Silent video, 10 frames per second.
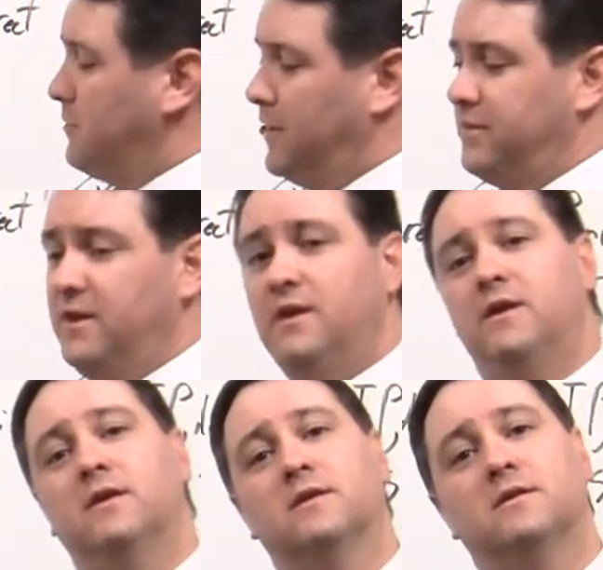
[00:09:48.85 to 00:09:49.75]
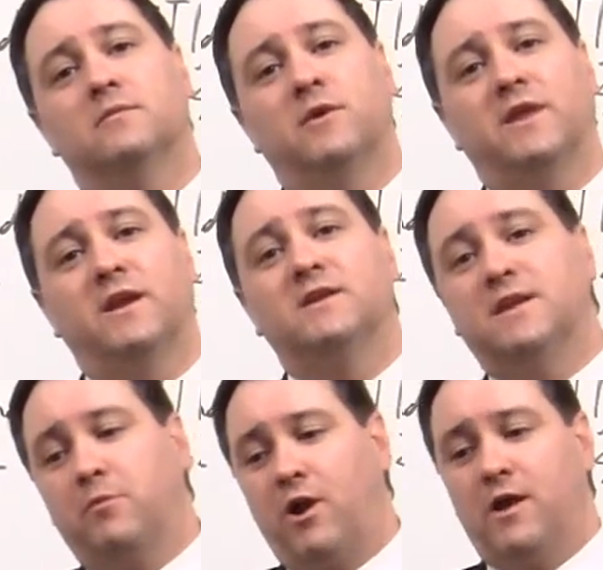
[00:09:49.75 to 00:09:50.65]
But the what they did
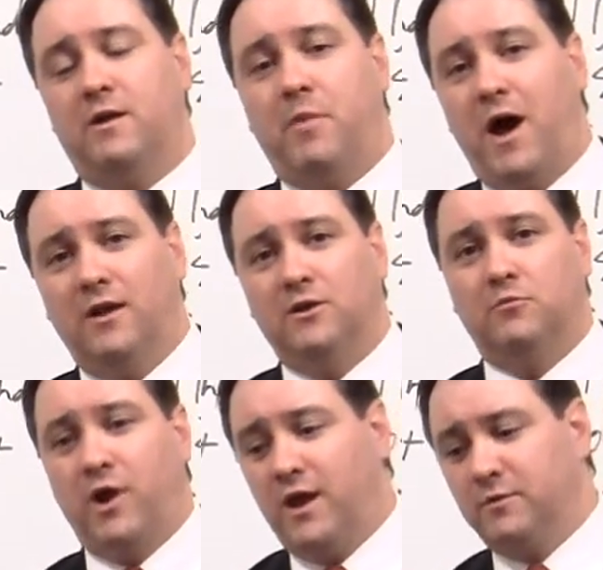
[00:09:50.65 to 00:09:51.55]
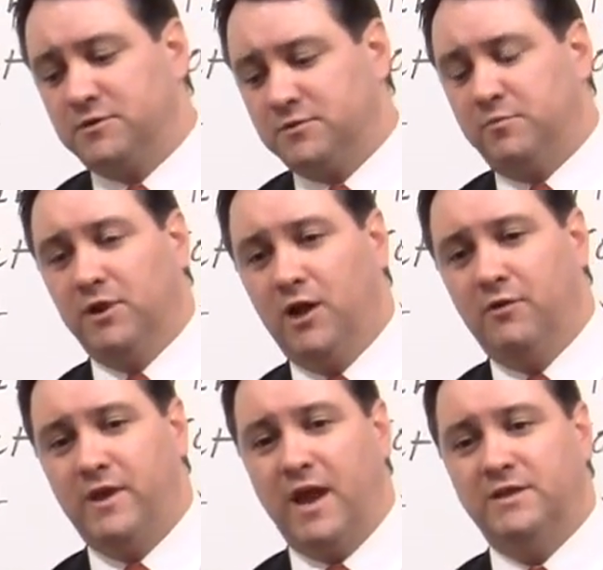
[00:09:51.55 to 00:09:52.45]
is they brought out an Apollo brand, which was
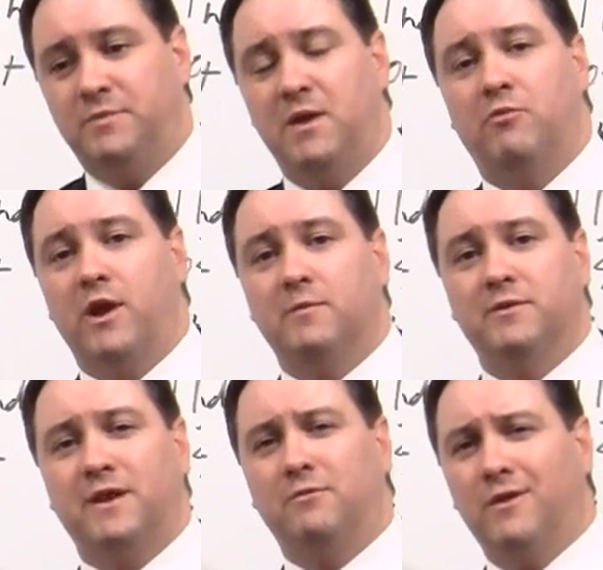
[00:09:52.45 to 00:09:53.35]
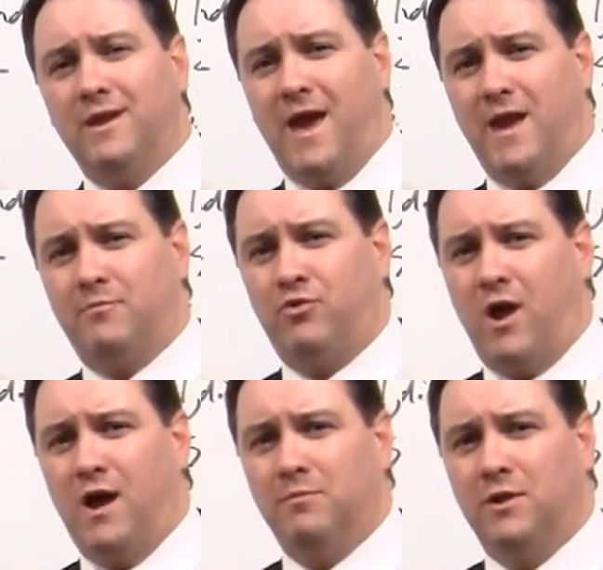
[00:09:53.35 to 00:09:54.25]
below the HP brand. But they really had a
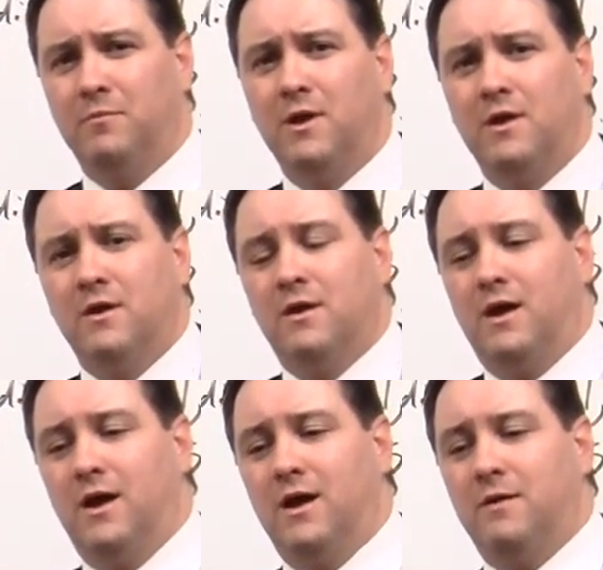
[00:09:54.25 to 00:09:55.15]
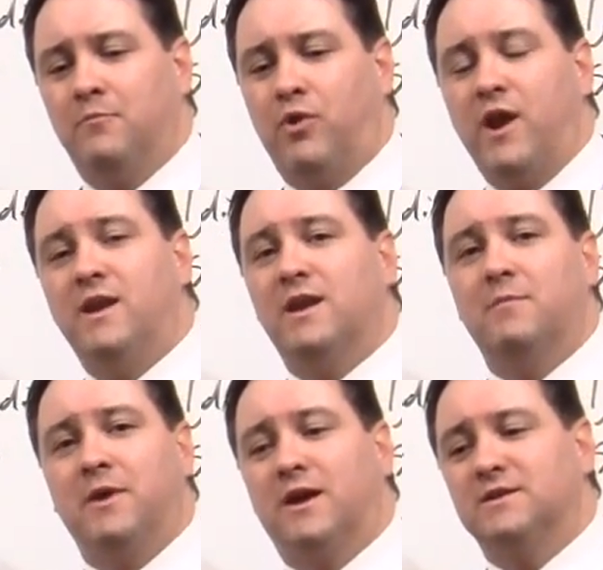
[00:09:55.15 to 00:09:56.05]
problem uh,
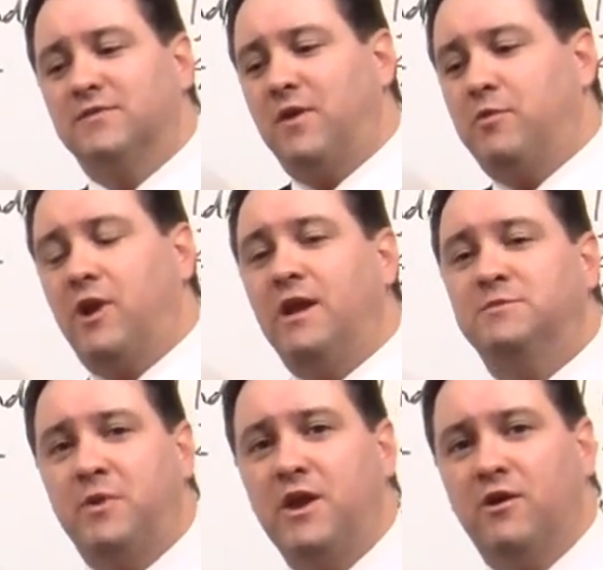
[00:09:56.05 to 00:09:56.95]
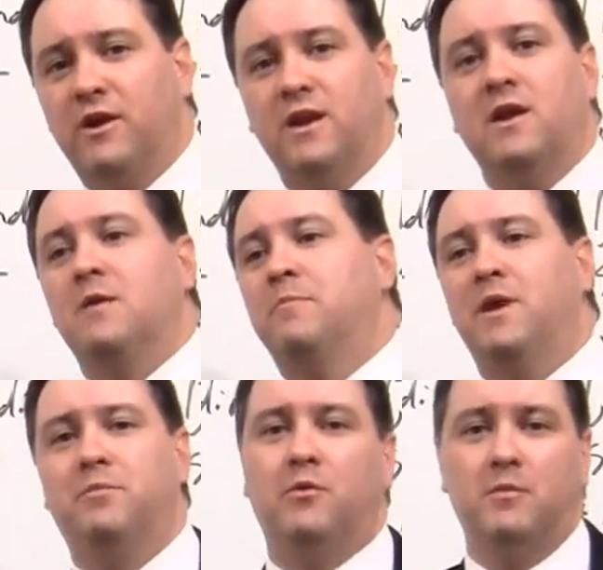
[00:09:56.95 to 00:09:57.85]
branding it because if they put HP on it,
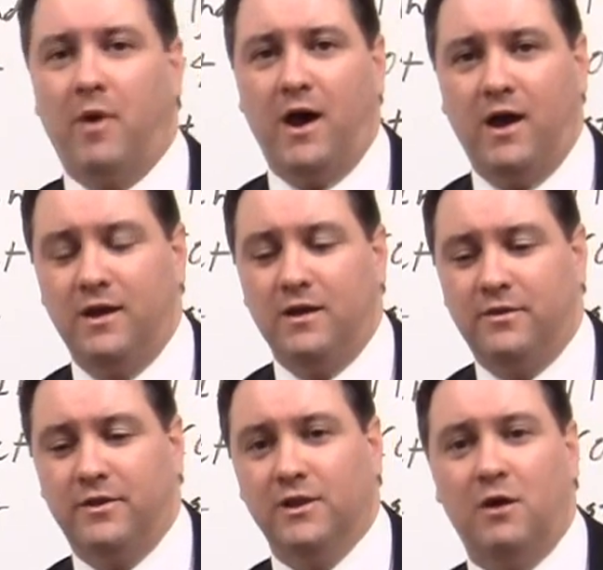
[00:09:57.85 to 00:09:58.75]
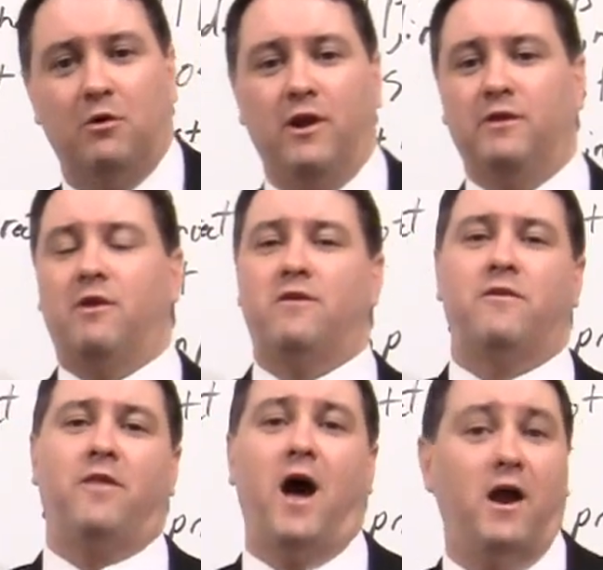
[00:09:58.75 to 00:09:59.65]
people would buy the lower end
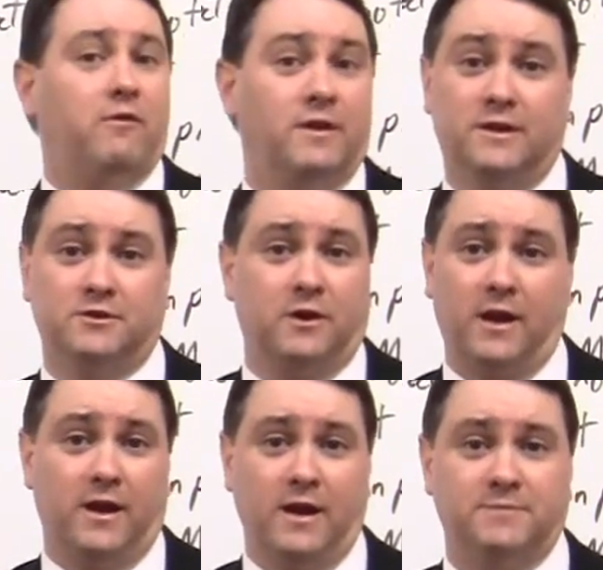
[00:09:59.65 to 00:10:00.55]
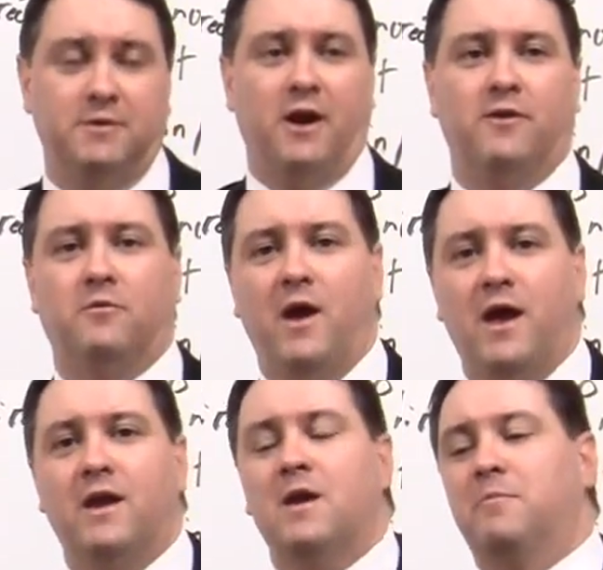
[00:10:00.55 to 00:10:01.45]
rather than the higher end because you're getting an HP either
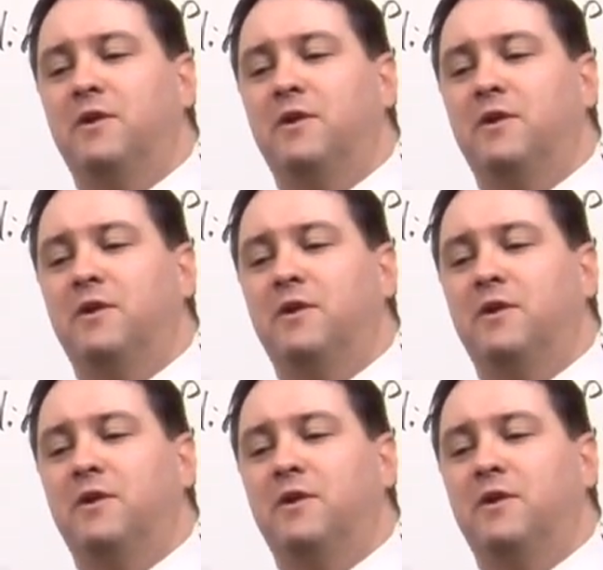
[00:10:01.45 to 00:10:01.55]
way.